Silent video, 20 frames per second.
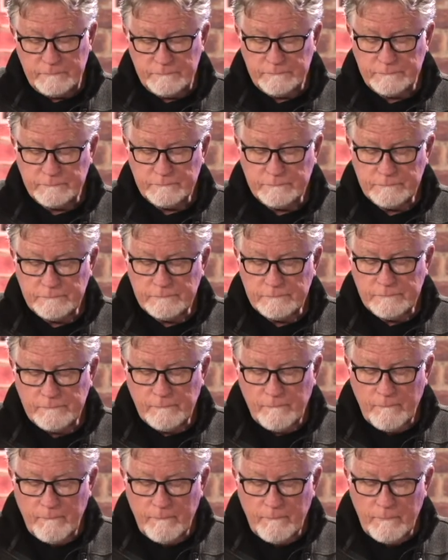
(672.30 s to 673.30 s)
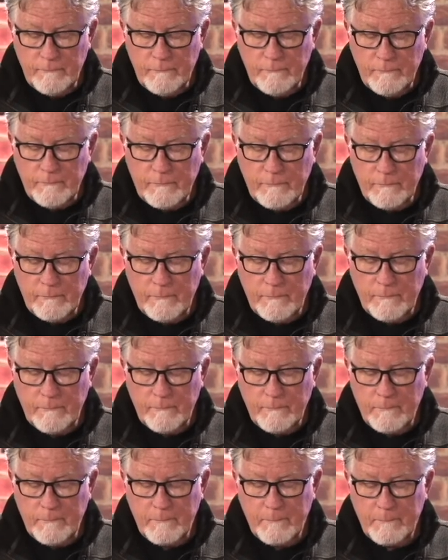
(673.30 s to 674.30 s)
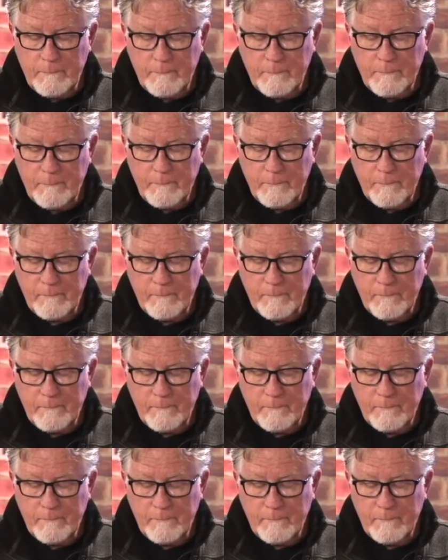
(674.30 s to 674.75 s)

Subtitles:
No one is speaking in this clip.